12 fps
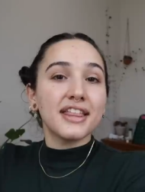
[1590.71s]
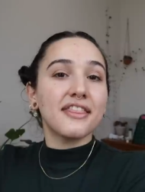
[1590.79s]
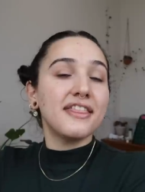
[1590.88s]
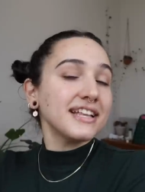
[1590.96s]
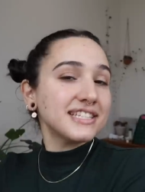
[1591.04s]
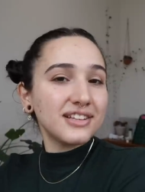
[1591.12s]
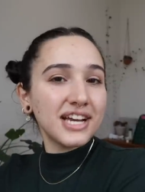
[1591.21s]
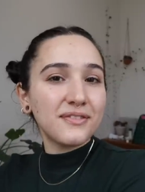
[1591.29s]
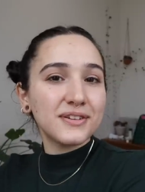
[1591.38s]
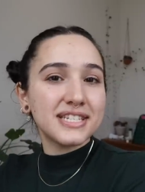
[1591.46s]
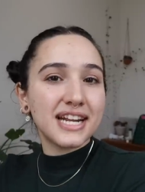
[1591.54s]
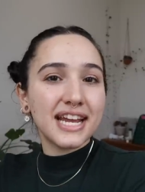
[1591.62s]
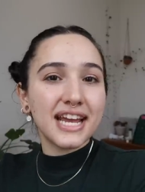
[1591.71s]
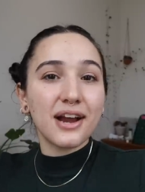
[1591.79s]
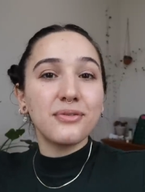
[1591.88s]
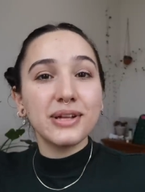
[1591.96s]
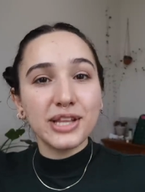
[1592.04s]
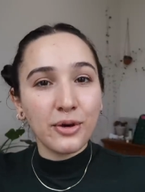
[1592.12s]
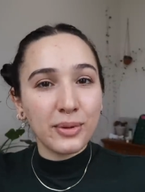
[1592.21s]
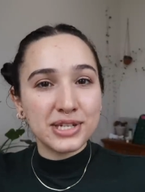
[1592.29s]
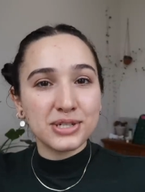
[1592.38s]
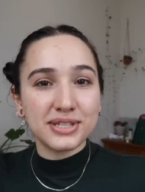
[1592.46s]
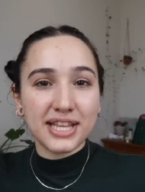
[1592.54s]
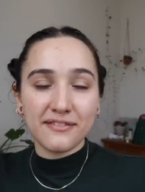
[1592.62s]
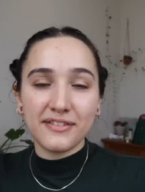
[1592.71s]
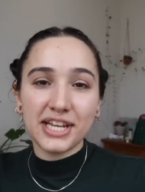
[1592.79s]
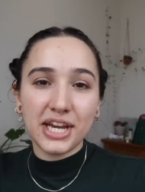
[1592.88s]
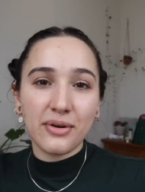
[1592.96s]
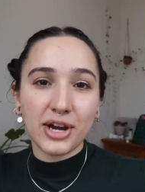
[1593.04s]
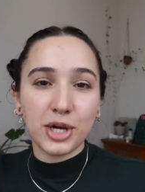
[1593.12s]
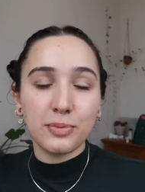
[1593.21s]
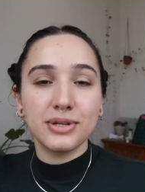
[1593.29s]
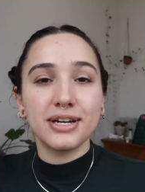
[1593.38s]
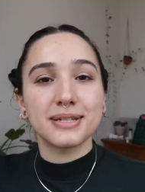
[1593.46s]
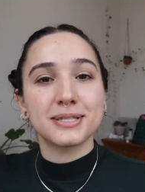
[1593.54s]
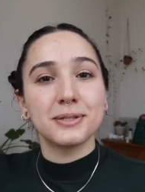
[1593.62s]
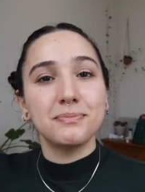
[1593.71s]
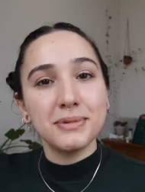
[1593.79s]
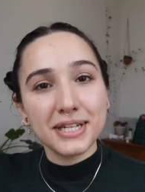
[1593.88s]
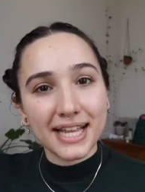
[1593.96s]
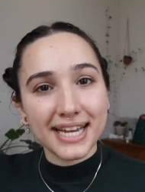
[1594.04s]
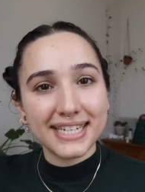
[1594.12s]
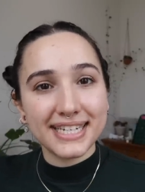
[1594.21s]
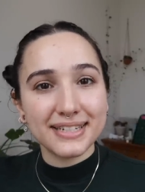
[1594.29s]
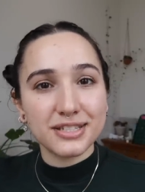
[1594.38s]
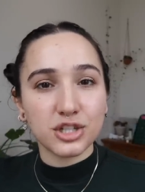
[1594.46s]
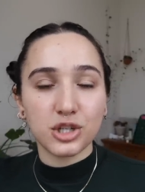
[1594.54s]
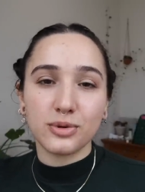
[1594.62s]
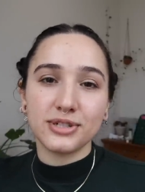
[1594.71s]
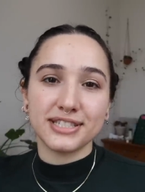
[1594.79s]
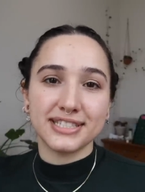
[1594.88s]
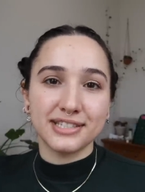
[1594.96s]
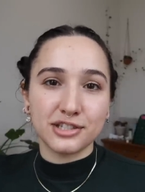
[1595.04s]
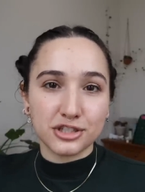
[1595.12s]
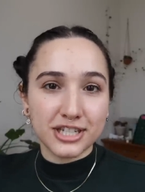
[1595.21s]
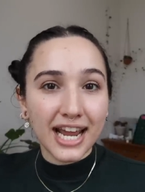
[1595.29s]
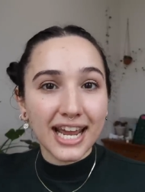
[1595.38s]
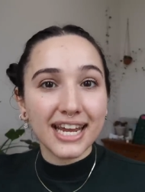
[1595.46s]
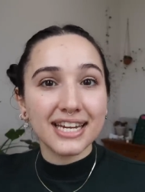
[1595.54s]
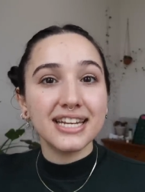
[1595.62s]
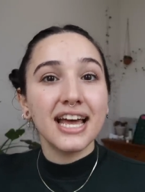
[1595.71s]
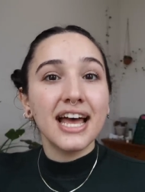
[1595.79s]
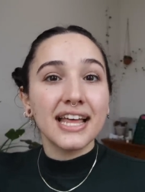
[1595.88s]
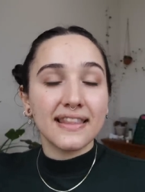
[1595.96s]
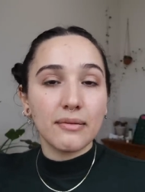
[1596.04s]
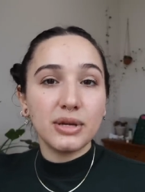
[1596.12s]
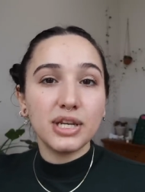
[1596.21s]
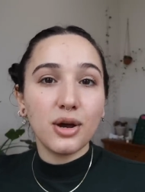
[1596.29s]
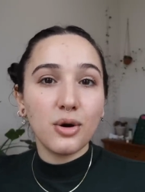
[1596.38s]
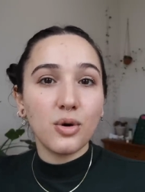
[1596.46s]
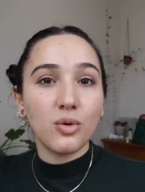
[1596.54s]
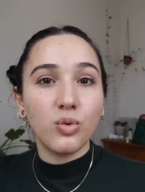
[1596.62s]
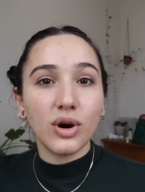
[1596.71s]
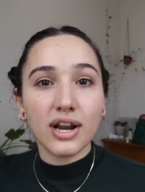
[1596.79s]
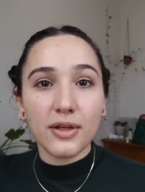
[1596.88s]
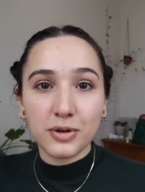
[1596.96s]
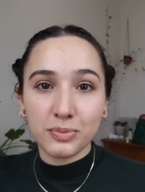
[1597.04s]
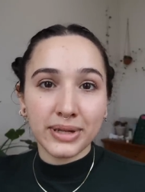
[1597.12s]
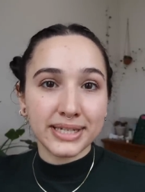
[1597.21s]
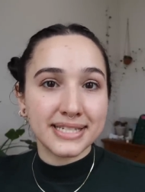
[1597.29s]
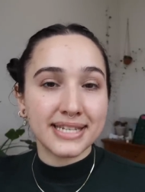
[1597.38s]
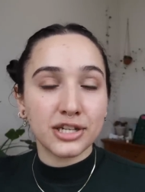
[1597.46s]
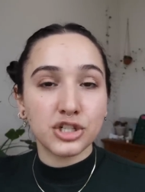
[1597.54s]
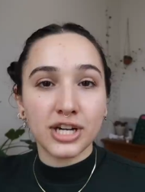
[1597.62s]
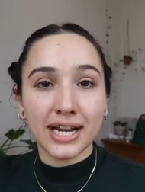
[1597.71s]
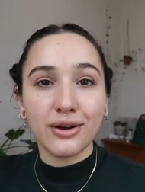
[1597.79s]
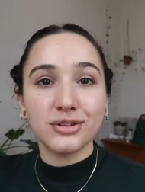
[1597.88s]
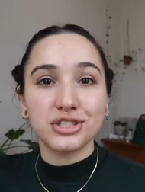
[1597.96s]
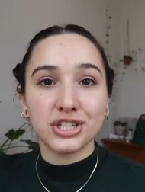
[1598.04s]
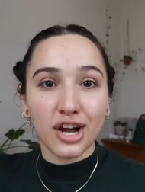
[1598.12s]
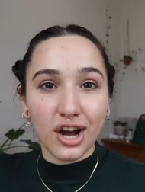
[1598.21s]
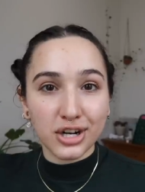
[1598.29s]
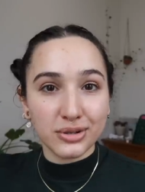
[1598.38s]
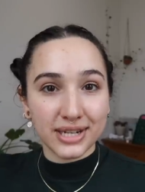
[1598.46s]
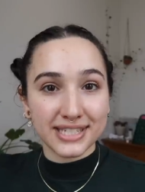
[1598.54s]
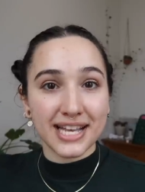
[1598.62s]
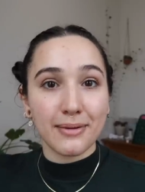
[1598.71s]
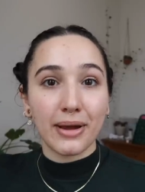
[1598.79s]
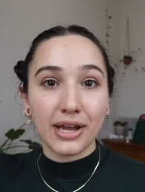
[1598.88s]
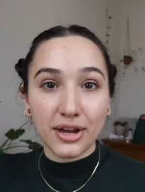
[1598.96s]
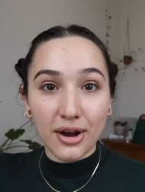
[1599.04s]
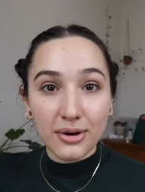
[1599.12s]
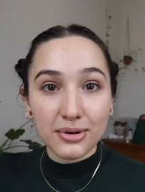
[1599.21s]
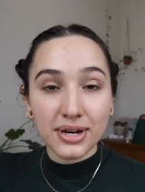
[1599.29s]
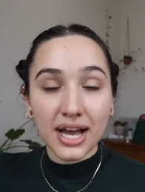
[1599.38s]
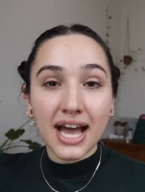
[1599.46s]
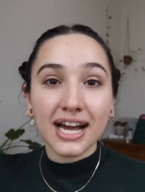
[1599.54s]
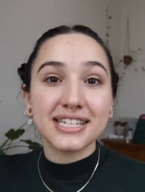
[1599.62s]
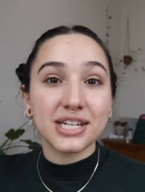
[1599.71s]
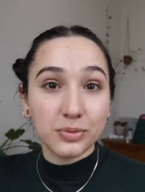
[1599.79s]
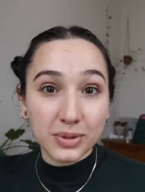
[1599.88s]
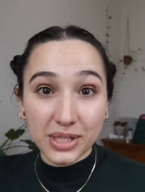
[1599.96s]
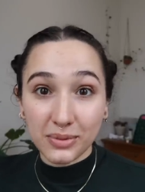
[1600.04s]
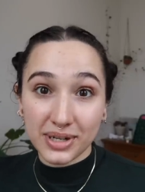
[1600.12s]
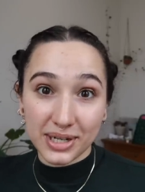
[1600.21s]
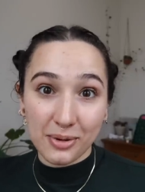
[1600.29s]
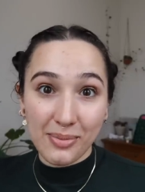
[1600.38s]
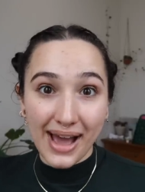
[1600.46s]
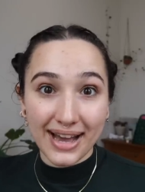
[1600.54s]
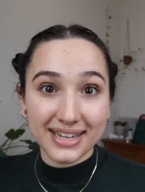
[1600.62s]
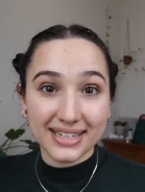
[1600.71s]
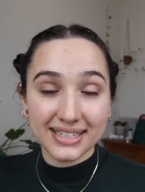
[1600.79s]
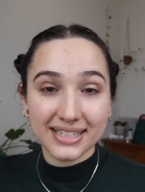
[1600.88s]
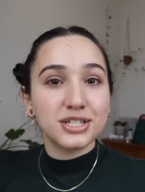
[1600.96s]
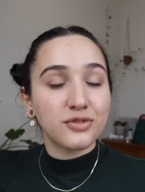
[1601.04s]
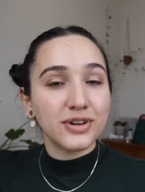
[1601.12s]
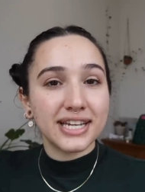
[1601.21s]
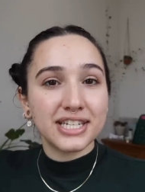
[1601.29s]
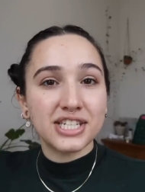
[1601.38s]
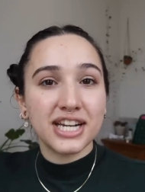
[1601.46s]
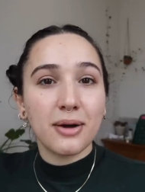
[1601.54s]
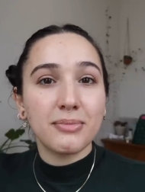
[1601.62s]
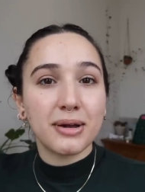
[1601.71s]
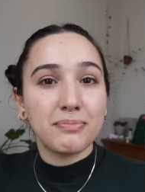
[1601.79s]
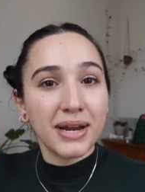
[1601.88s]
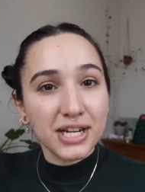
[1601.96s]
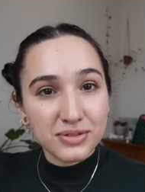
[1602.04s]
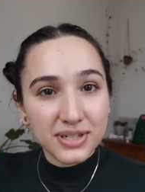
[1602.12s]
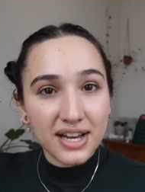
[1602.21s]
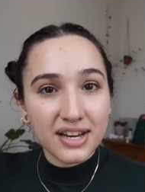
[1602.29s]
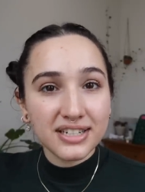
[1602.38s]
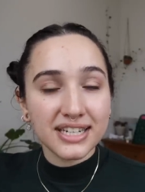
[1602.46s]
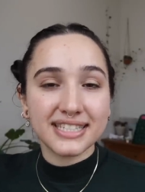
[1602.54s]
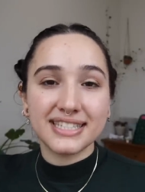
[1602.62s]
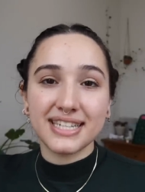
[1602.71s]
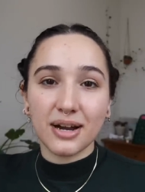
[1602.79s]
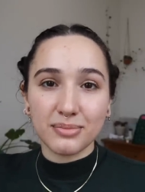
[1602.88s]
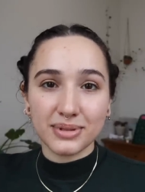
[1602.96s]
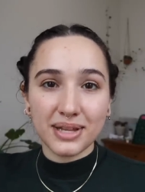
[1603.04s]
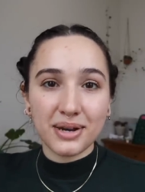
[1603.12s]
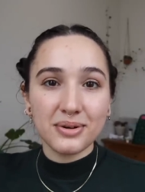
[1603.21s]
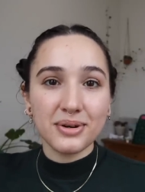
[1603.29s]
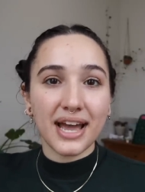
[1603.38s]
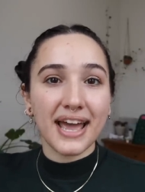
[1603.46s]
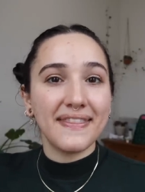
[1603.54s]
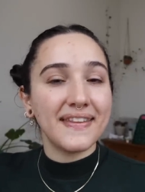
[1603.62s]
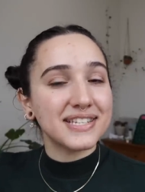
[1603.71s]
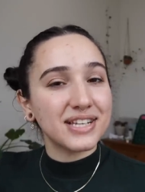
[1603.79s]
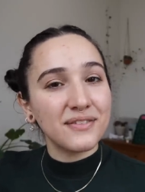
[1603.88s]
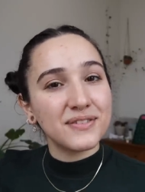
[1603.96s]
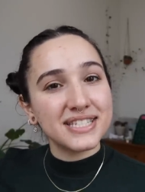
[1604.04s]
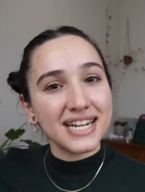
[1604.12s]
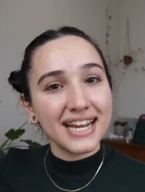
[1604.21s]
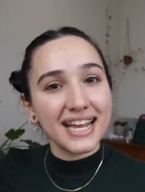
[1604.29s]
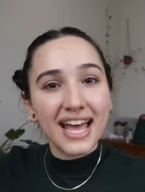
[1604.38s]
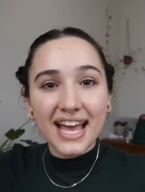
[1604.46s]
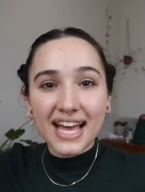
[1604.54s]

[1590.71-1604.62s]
That's all I have for today. I really hope you enjoyed that video. I hope you got some meal ideas or you were just entertained. Let me know what other places I should check out in Chicago next time I go because I really want to go back. Don't forget to check out my Patreon, it's down below, and that's all I have for today.